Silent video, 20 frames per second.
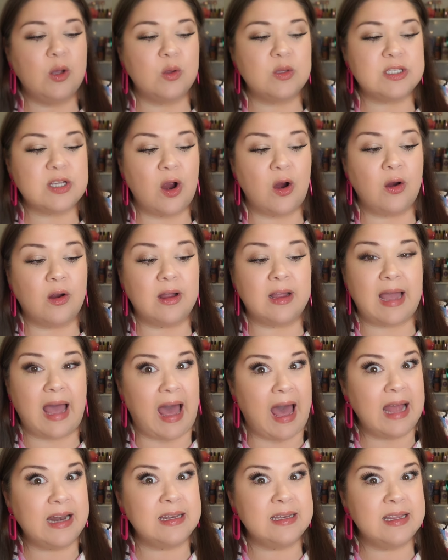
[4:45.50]
notes are
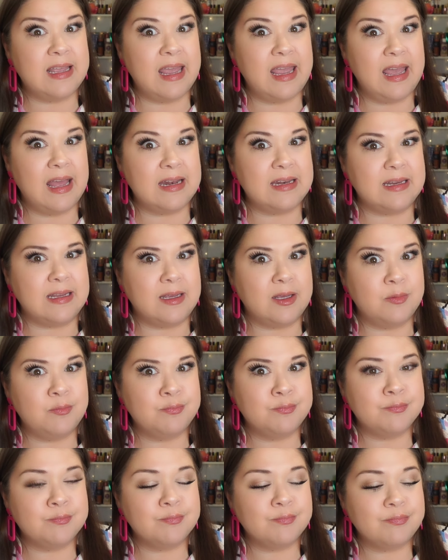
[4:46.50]
cotton
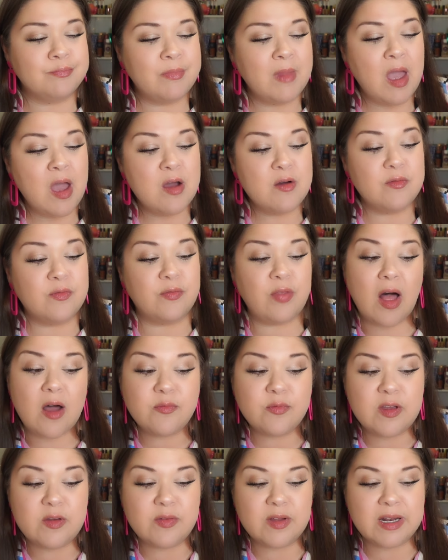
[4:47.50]
candy,
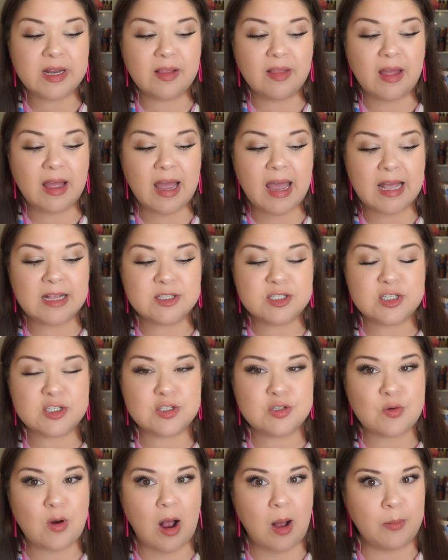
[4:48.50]
fluffy vanilla, and
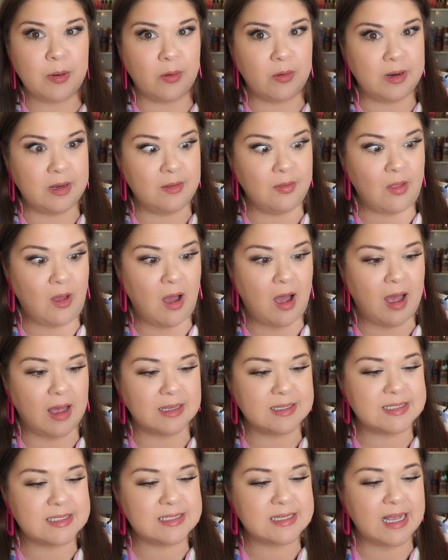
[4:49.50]
strawberry
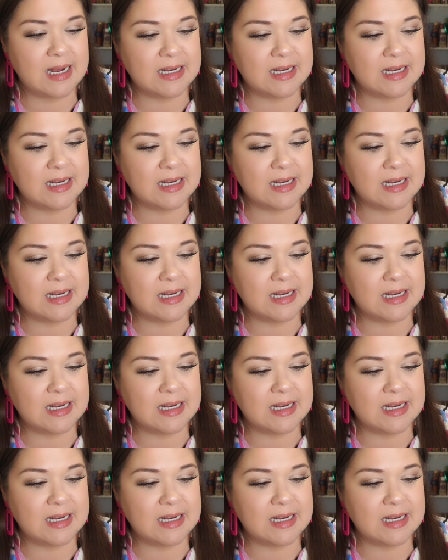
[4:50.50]
gloss.